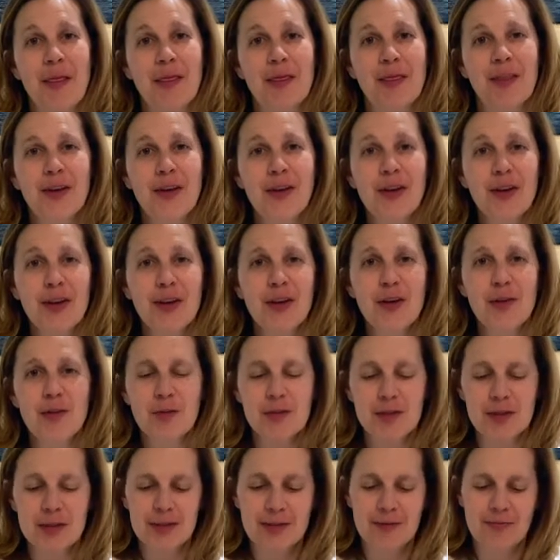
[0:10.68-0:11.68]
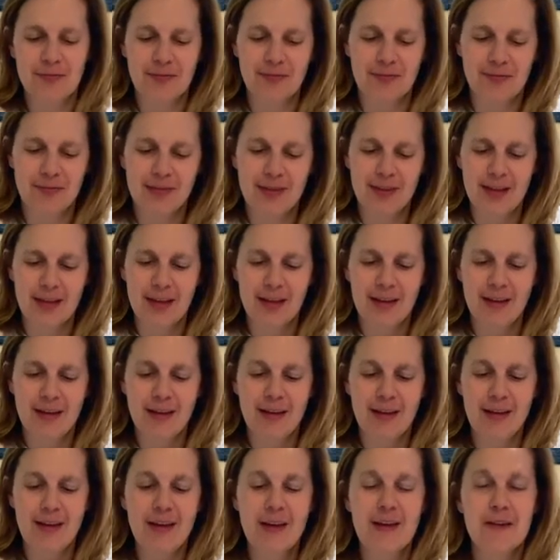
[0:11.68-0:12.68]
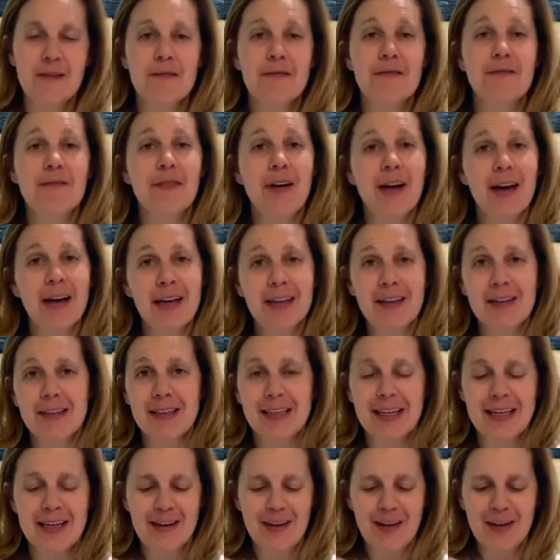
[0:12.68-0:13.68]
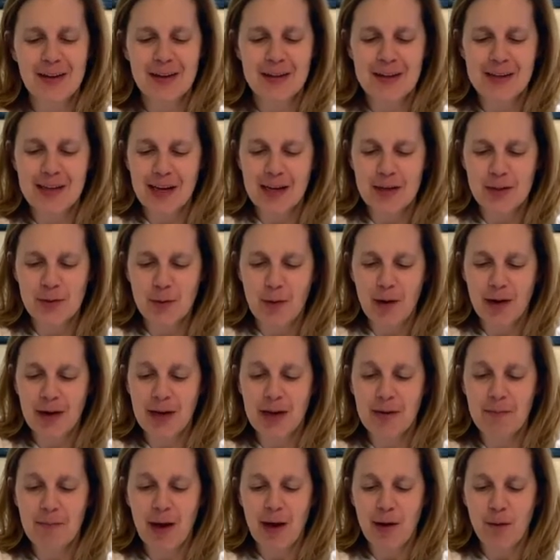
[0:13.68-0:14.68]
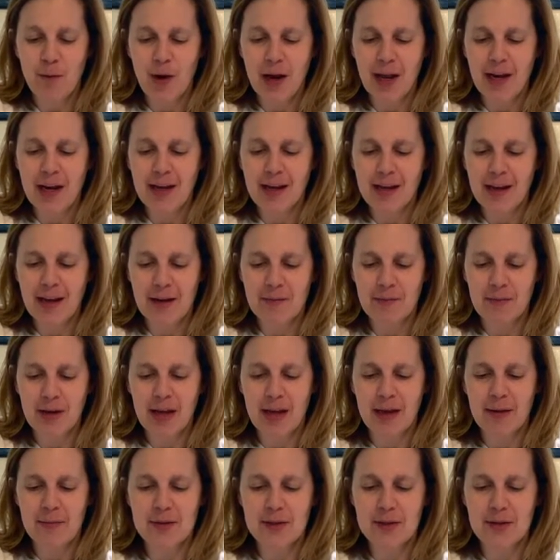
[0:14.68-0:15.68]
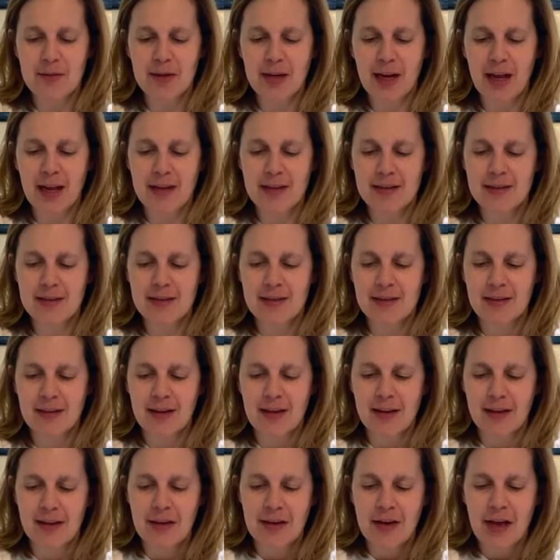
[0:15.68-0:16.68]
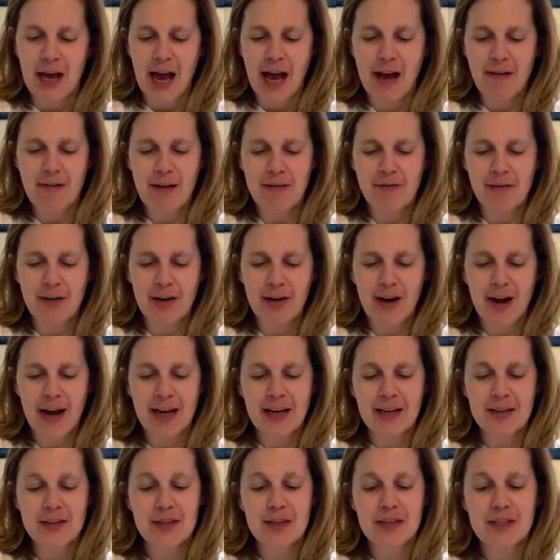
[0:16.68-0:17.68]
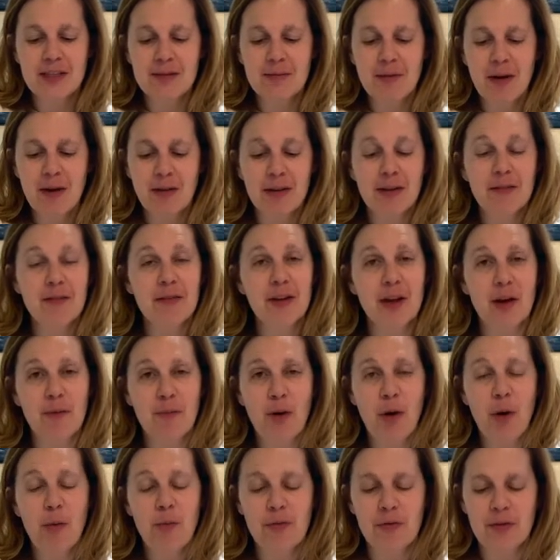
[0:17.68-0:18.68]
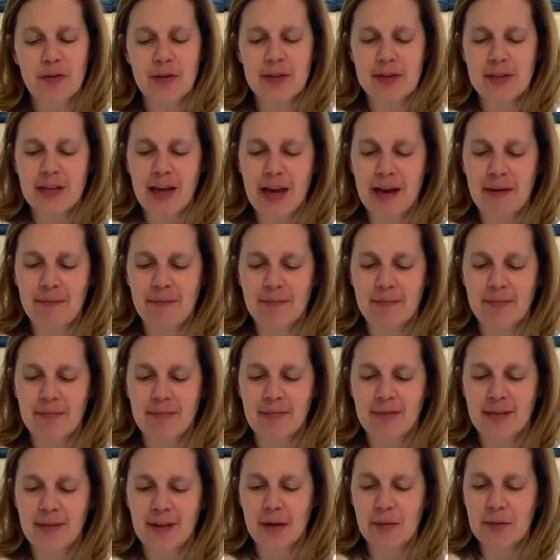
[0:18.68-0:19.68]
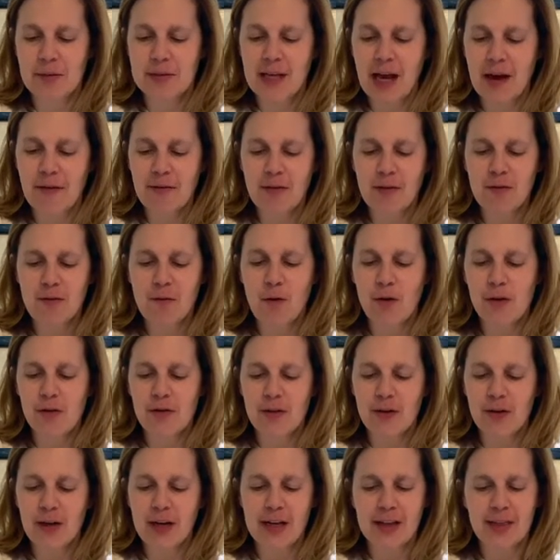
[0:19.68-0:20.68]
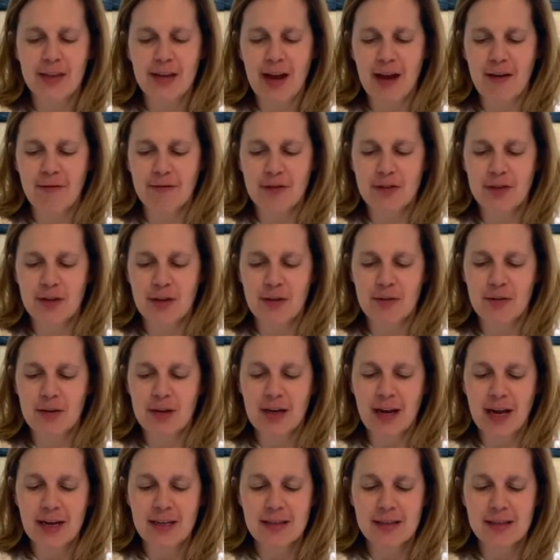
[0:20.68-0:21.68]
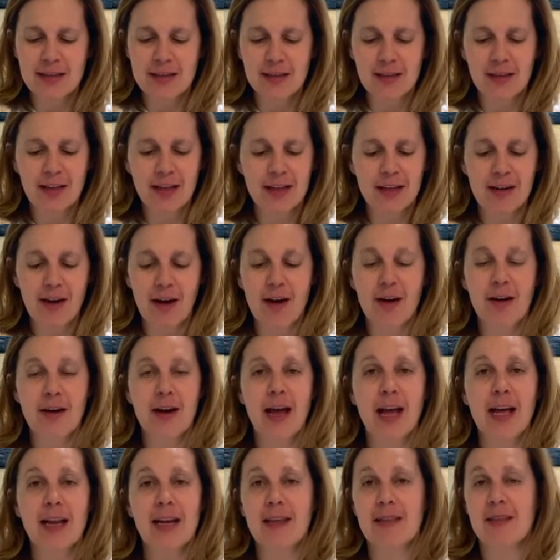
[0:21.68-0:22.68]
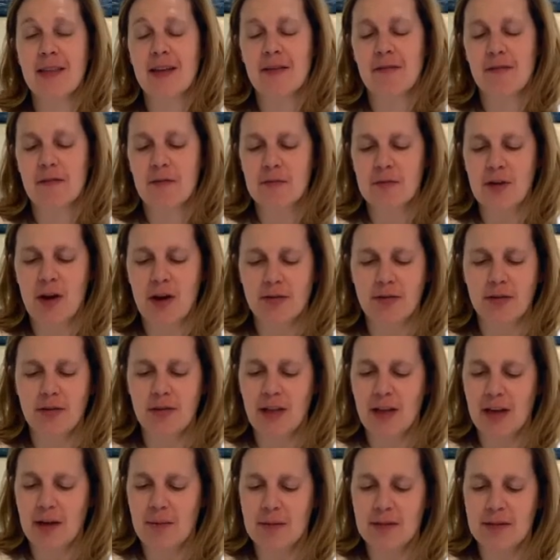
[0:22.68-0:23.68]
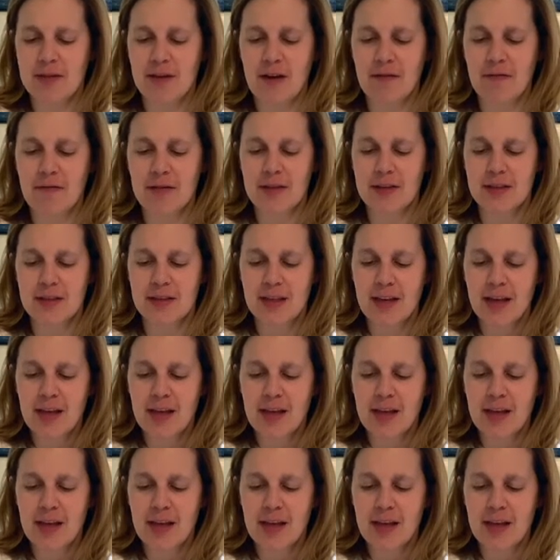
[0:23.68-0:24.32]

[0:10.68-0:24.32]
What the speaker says: The Good News. Finally, on day 20, my waiting game came to an end. However, I had just about given up hope for the day. It was after 4:30 in the afternoon, and I still had not heard anything from Dr. Leckman's office.